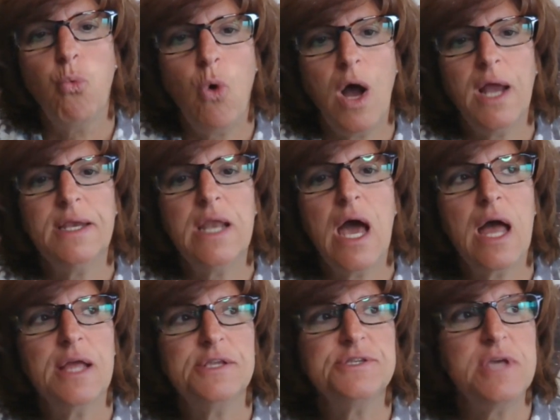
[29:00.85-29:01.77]
Why
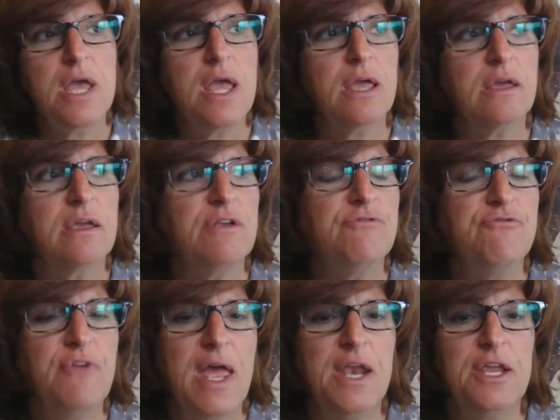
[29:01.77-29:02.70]
not take
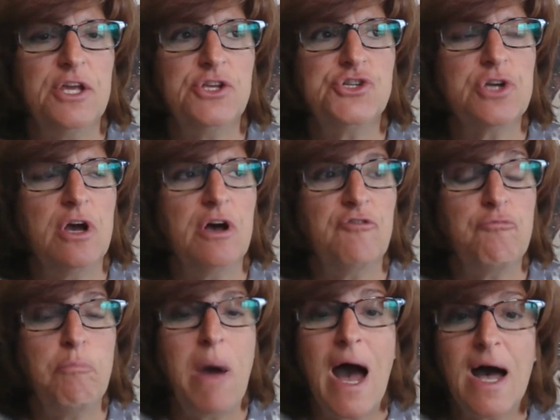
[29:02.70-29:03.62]
advantage
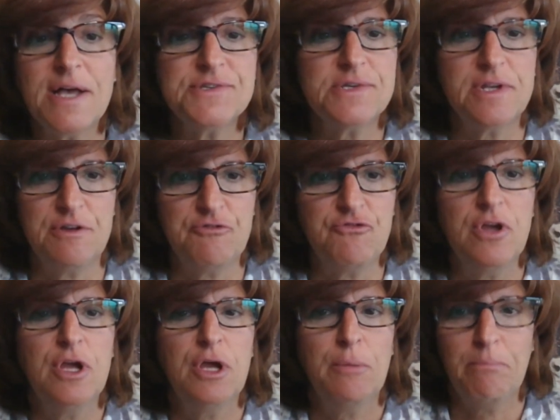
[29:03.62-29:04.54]
of positive
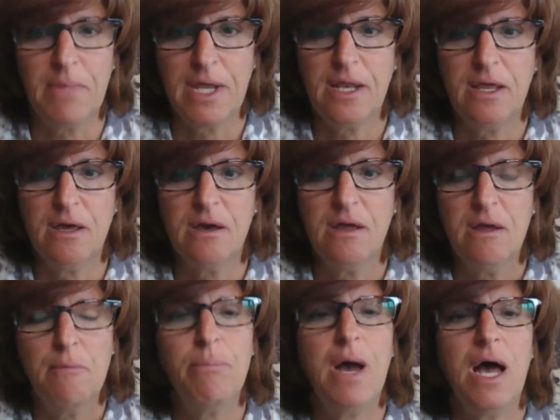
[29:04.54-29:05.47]
media,
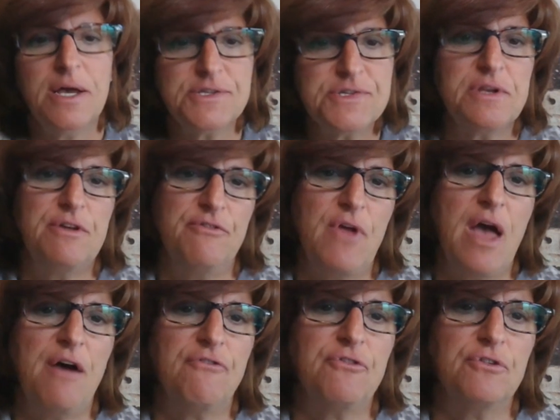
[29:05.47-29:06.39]
positive
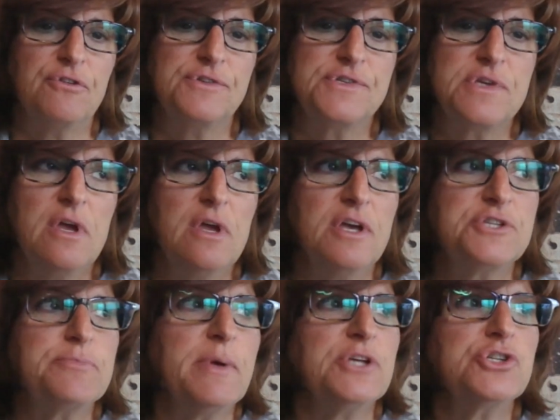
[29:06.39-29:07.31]
efforts,
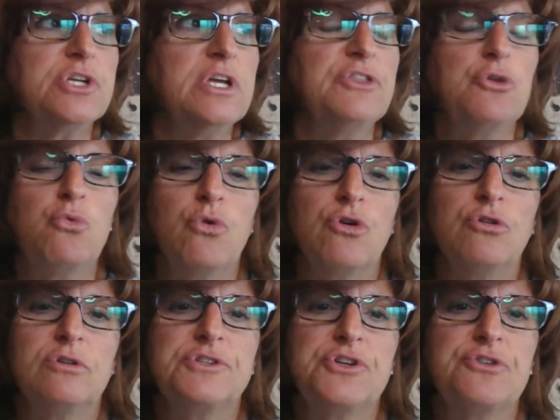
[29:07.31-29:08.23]
especially in the
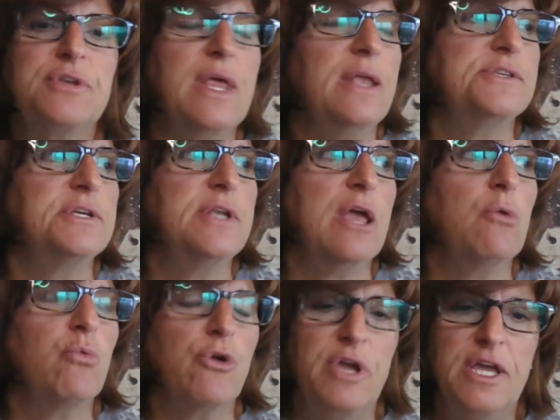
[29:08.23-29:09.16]
world
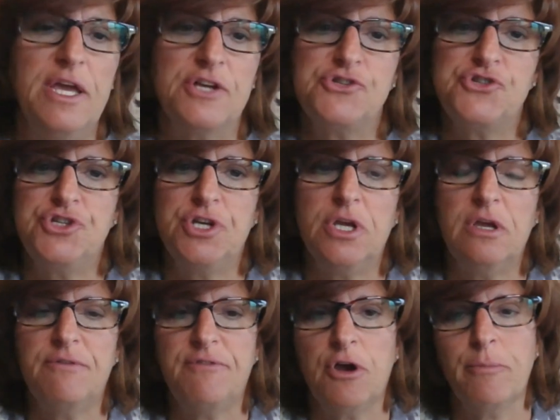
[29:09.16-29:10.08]
today where
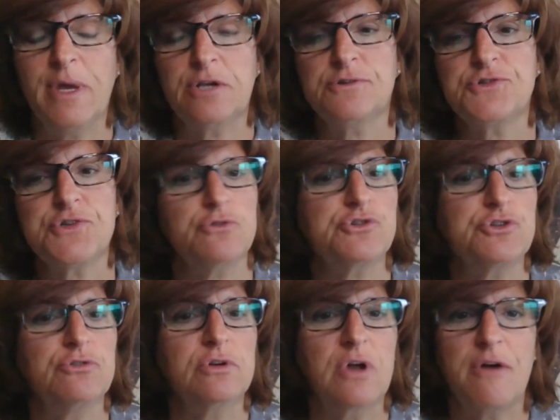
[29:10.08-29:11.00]
ESG, environmental,
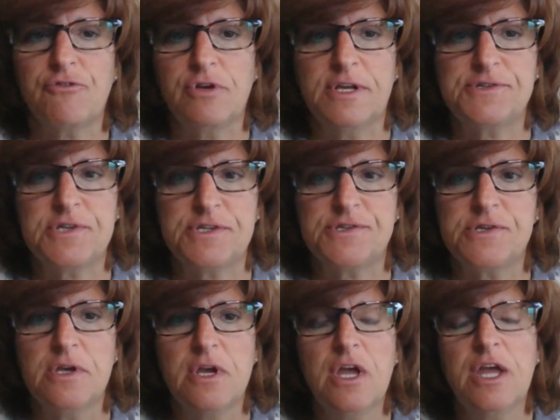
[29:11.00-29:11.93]
social, and governance
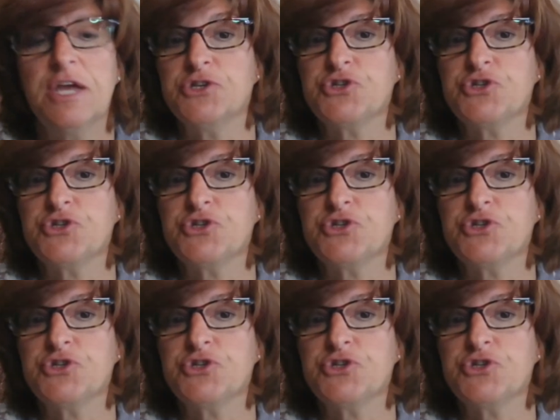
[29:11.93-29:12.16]
is